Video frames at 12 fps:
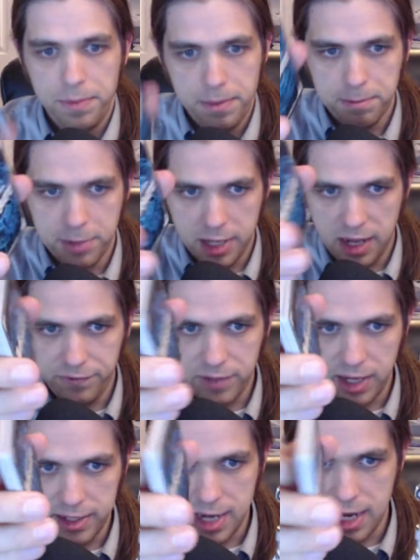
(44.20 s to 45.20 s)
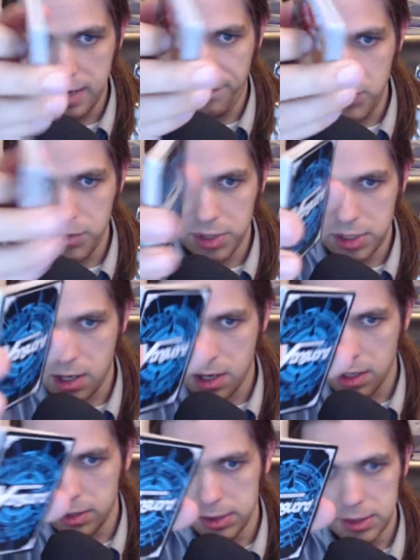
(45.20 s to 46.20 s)
But I got a few of the
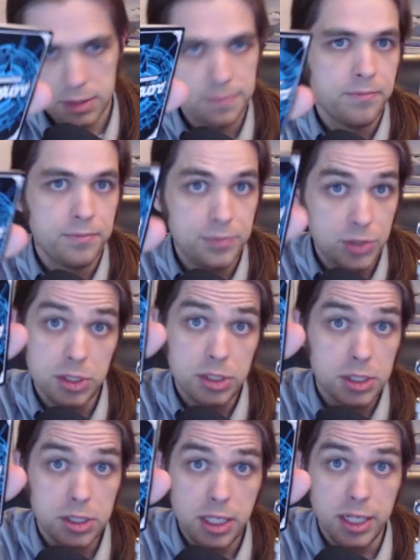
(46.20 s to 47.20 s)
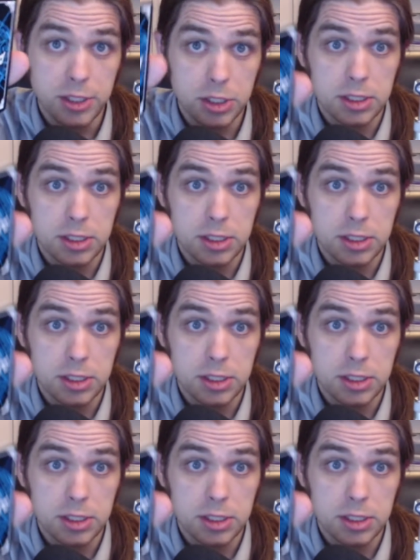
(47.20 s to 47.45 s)
cards just to see